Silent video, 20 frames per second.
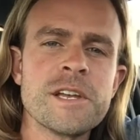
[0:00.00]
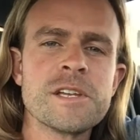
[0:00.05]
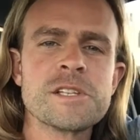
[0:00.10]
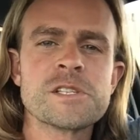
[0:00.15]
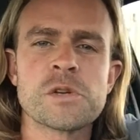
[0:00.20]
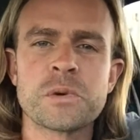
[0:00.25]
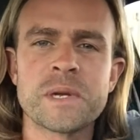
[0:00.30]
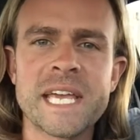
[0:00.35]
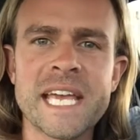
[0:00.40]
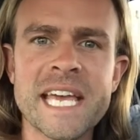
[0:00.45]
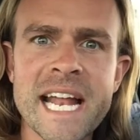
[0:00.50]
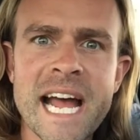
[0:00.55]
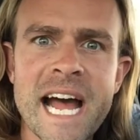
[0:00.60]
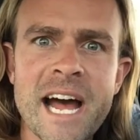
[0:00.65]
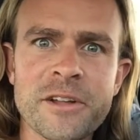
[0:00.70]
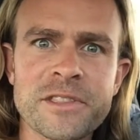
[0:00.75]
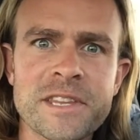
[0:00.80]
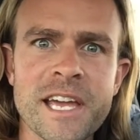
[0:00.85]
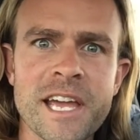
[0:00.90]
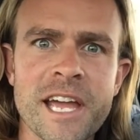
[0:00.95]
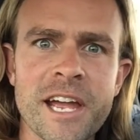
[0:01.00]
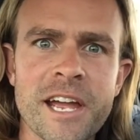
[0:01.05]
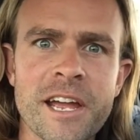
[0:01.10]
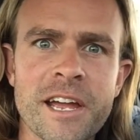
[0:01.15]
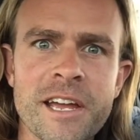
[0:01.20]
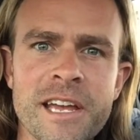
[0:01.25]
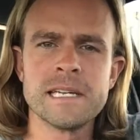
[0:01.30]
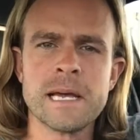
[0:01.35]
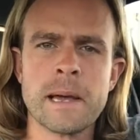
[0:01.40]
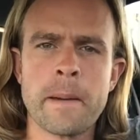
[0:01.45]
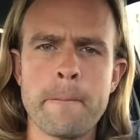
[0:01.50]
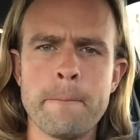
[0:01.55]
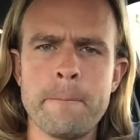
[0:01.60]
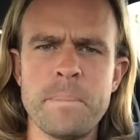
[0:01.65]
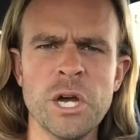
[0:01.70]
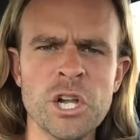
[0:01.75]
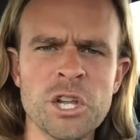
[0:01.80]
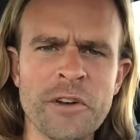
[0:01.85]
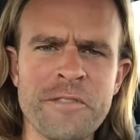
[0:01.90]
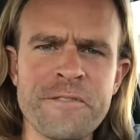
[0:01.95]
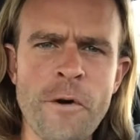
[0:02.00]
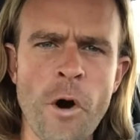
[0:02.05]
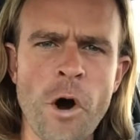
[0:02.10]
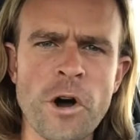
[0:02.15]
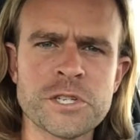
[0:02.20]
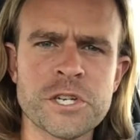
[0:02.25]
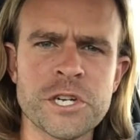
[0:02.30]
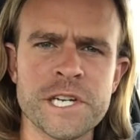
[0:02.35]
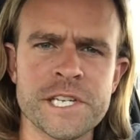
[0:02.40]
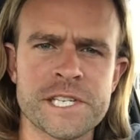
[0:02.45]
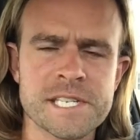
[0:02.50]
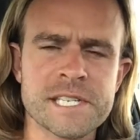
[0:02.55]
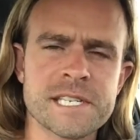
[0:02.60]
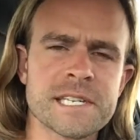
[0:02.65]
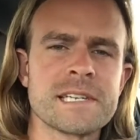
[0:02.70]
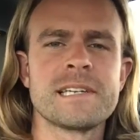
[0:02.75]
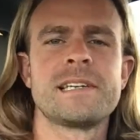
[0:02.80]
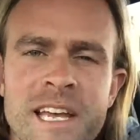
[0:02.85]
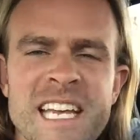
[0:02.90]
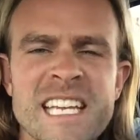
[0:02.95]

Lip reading: So get out there, build a fortress,